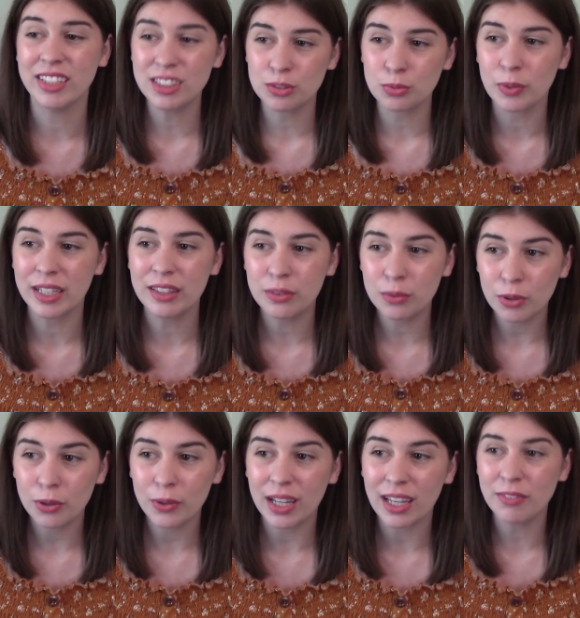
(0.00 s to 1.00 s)
This read
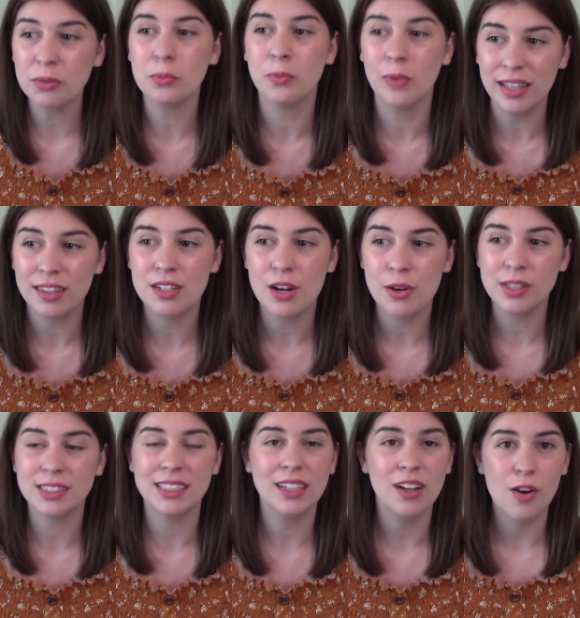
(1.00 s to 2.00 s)
through, even with
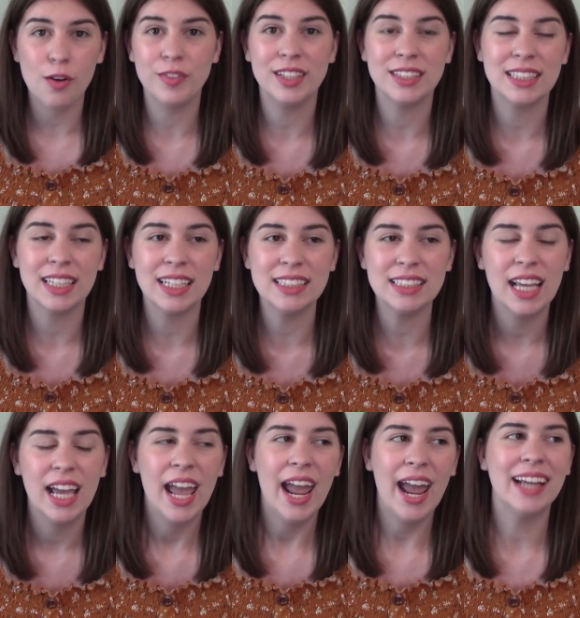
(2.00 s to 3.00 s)
noticing all of these things,
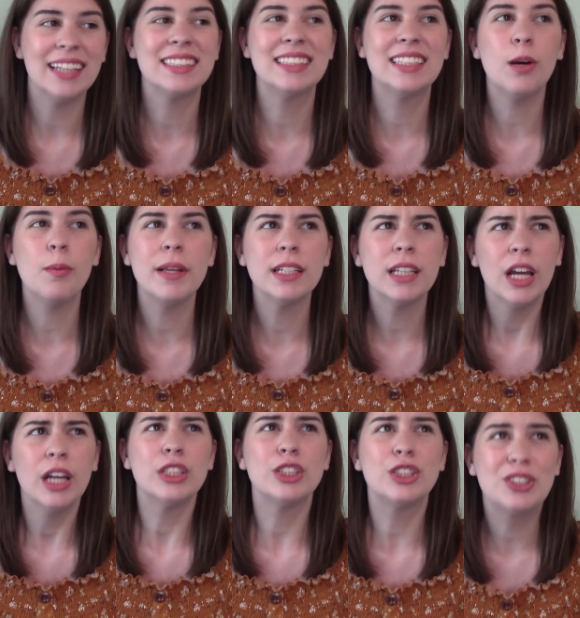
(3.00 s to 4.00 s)
has still been
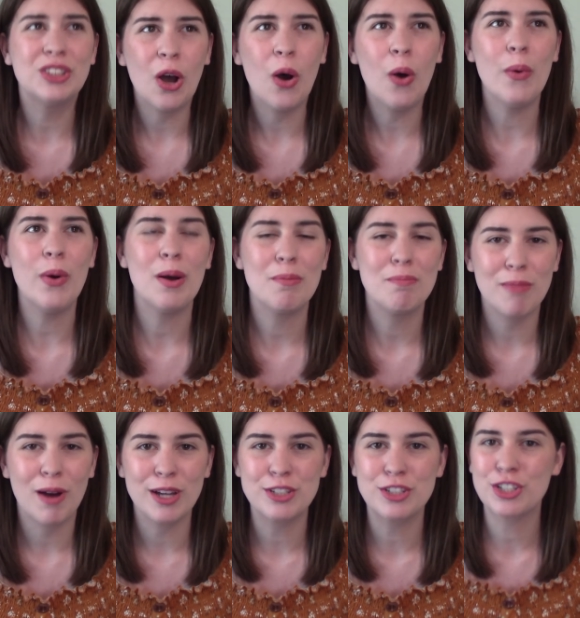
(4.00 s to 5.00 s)
so
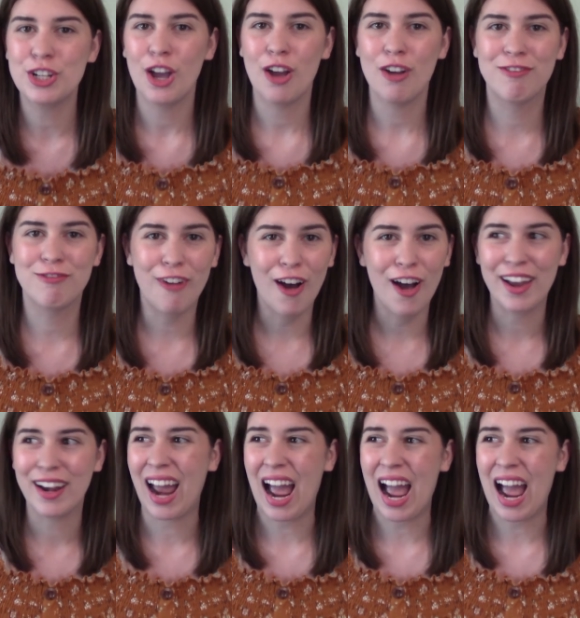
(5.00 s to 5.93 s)
much fun.